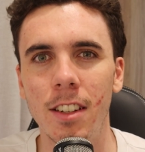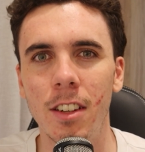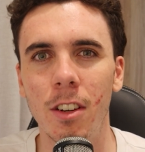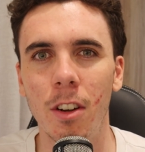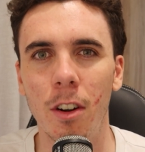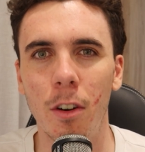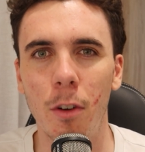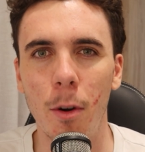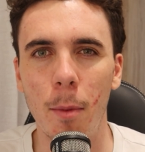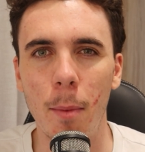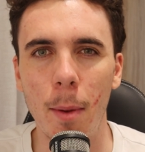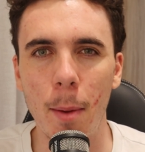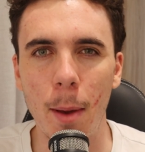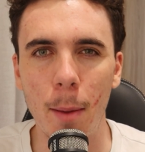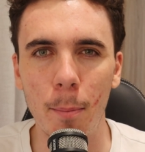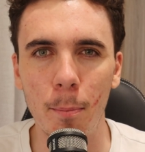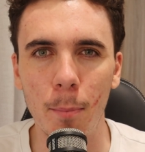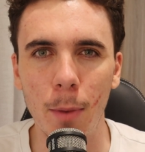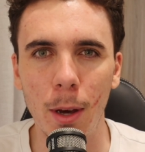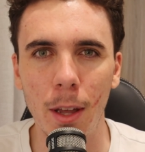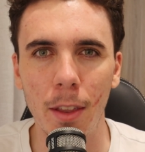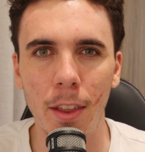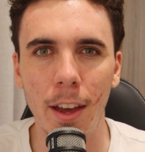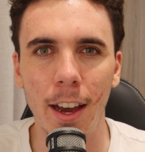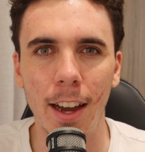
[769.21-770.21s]
You got to
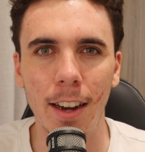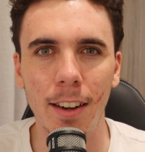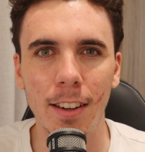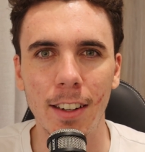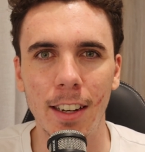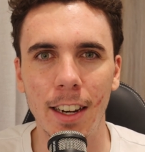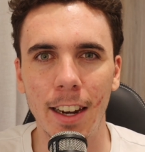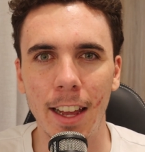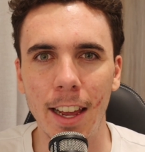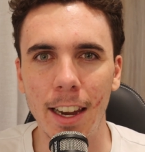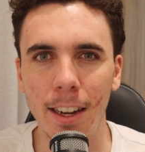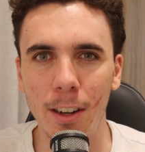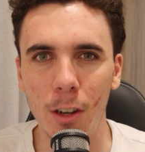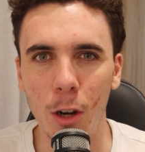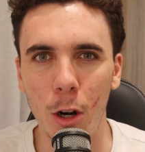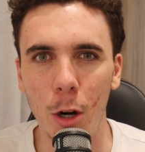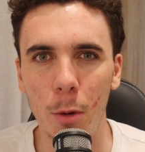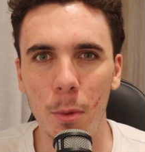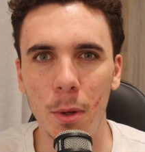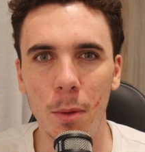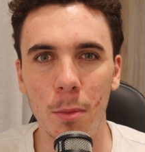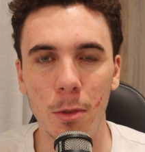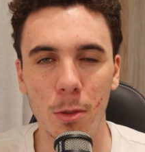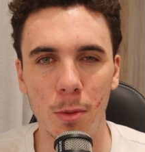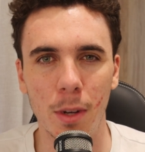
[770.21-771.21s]
remember that Kadeen
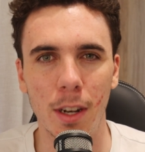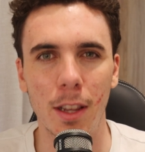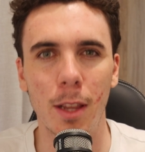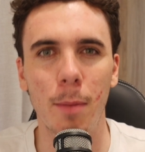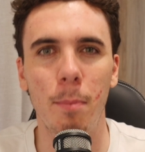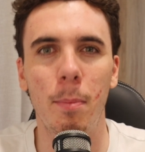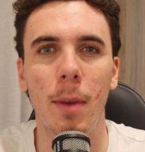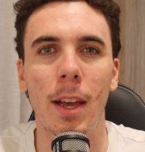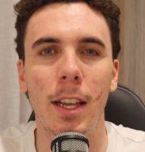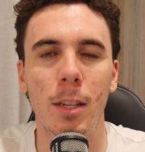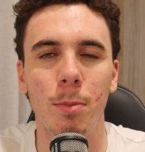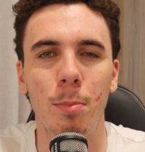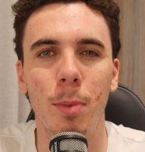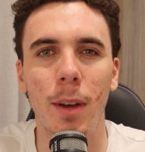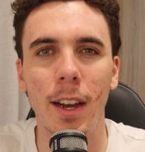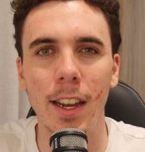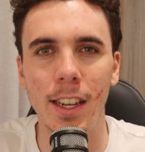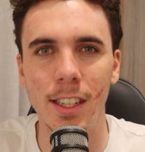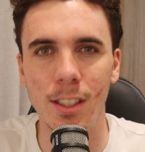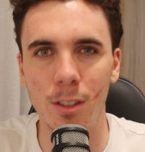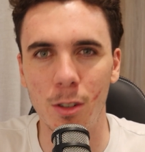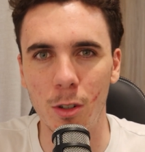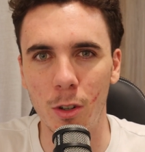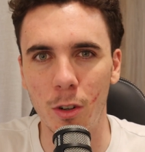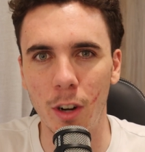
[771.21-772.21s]
Coleman was one of the best
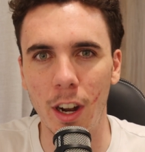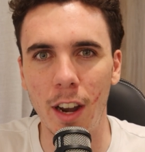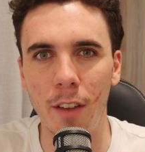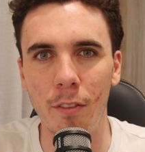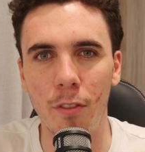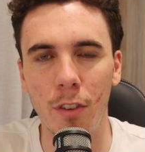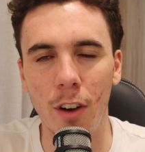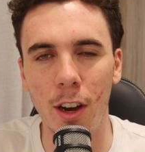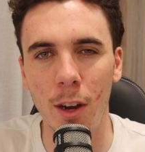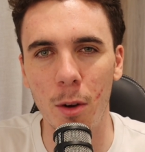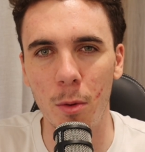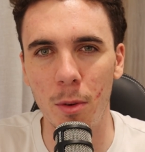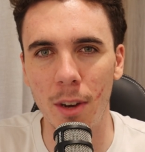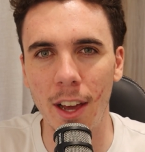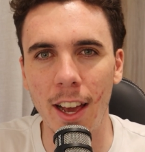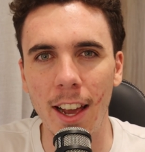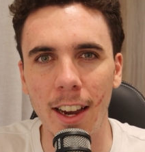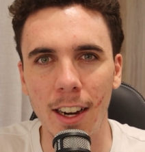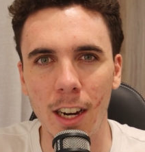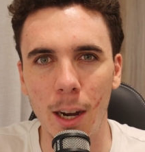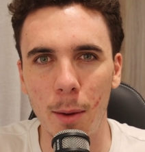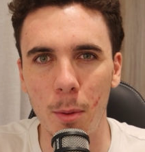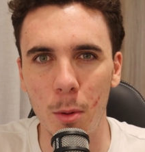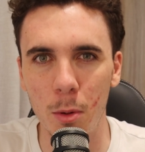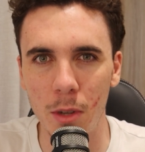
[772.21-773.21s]
players on grand final day
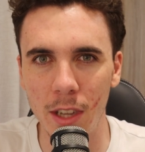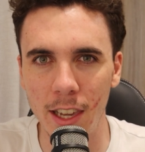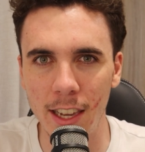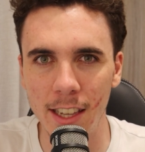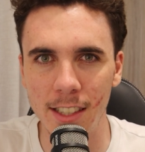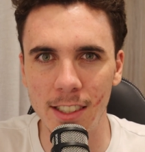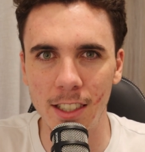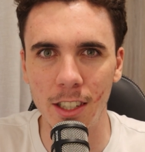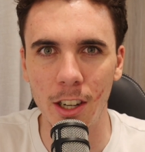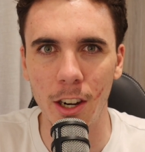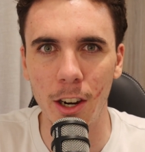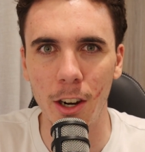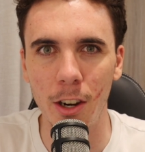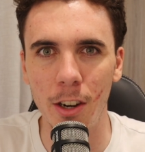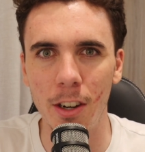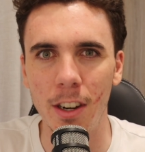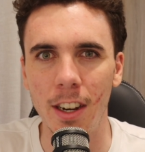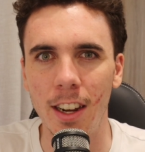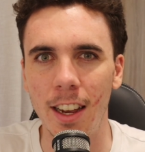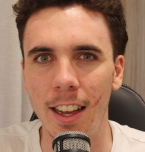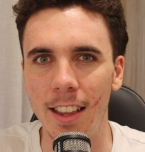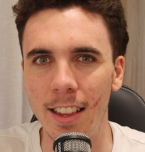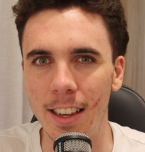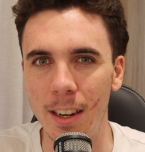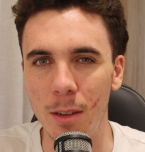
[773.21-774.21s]
a couple years ago,
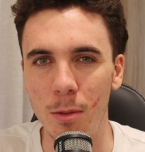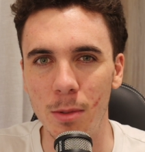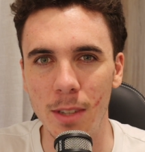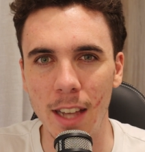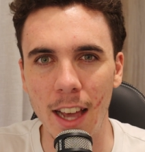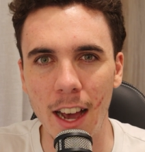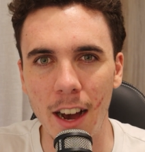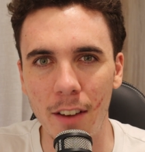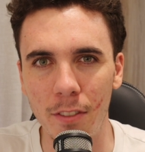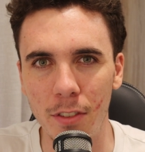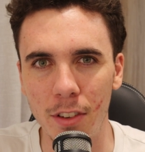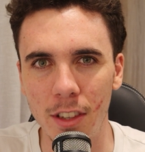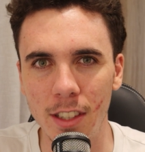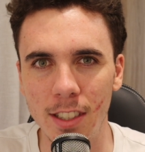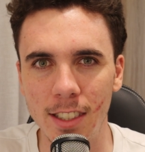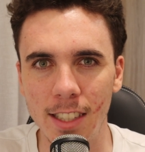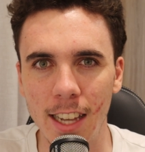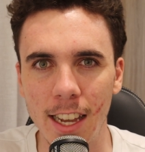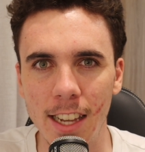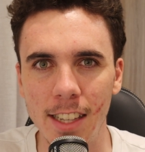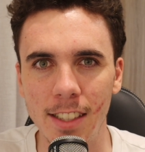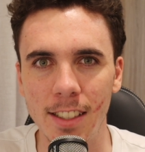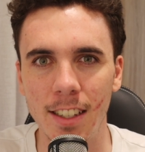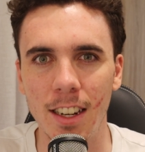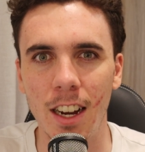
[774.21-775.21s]
and then he was out for the
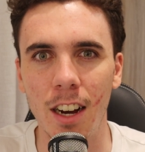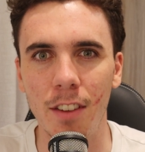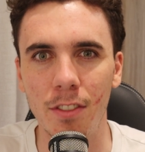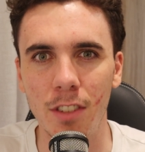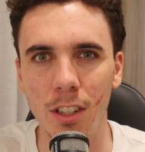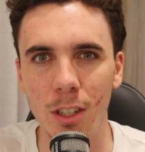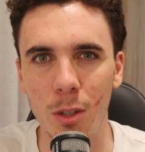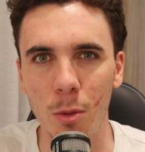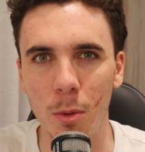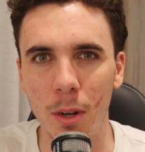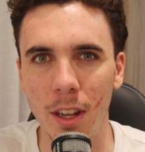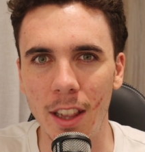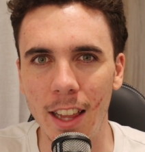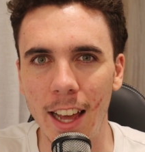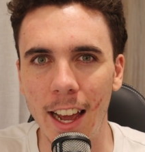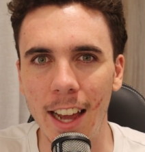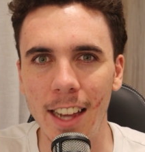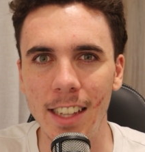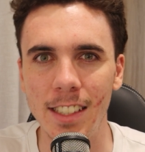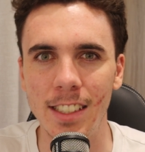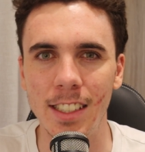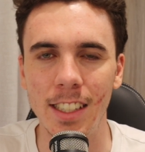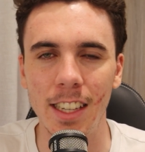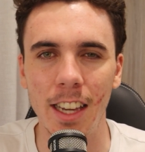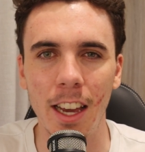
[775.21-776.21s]
season after doing an
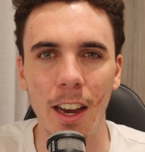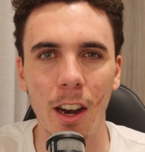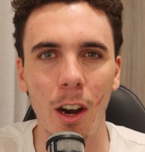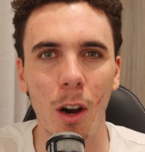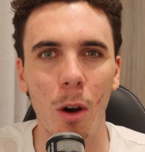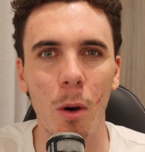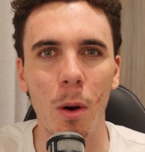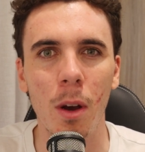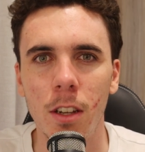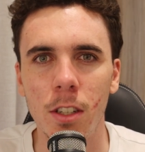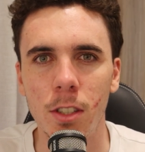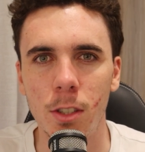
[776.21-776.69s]
ACL.